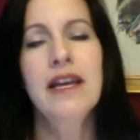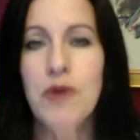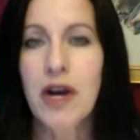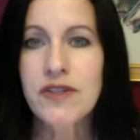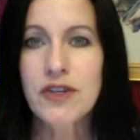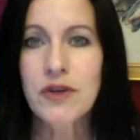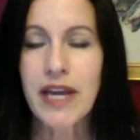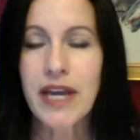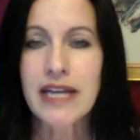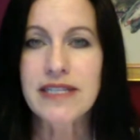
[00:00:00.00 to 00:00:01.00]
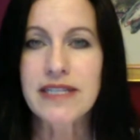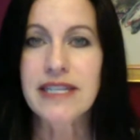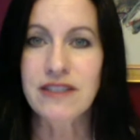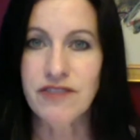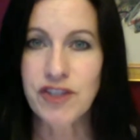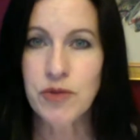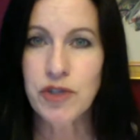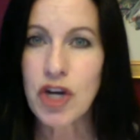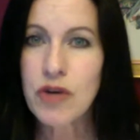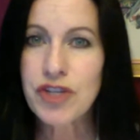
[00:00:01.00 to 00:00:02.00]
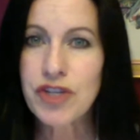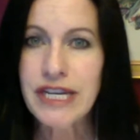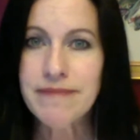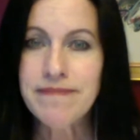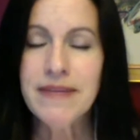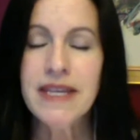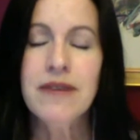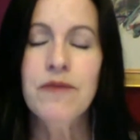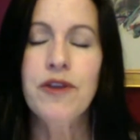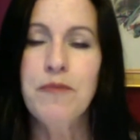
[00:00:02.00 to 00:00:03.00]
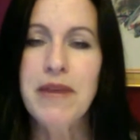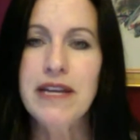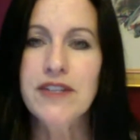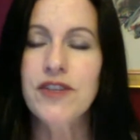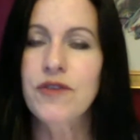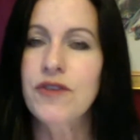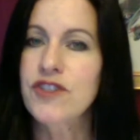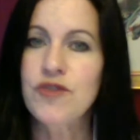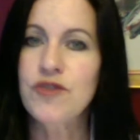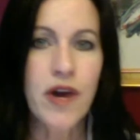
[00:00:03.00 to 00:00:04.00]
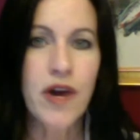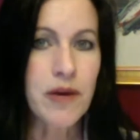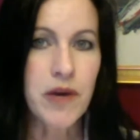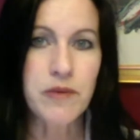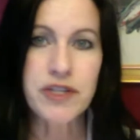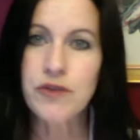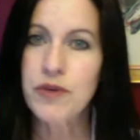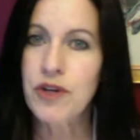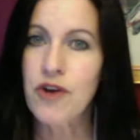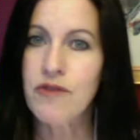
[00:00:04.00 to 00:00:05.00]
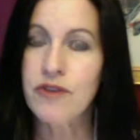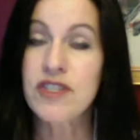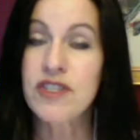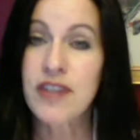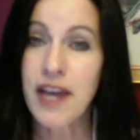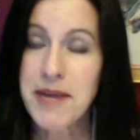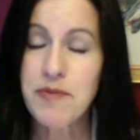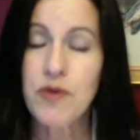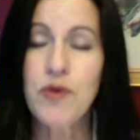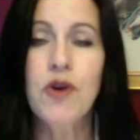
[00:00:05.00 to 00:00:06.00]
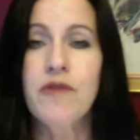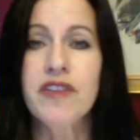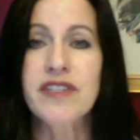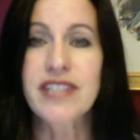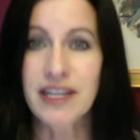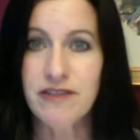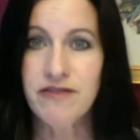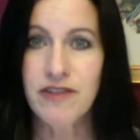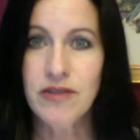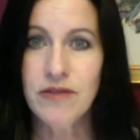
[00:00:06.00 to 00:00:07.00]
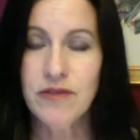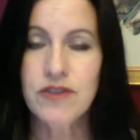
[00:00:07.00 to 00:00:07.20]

You also get individual coaching with me. So there's just one-on-one. We do it over Skype or over the telephone.